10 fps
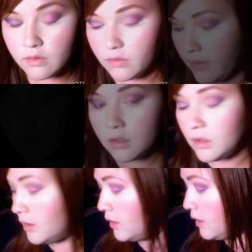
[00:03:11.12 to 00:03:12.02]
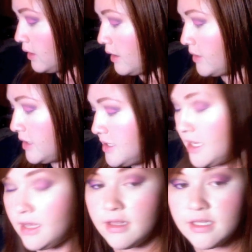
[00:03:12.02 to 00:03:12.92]
Okay. Now I'm going to
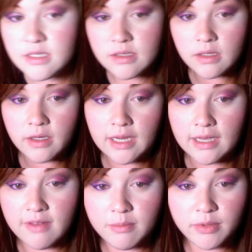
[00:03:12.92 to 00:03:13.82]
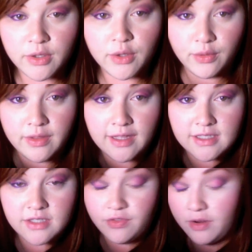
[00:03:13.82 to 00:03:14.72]
take this navy blue,
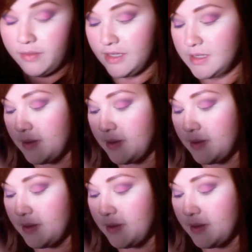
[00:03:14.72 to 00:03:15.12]
that's from this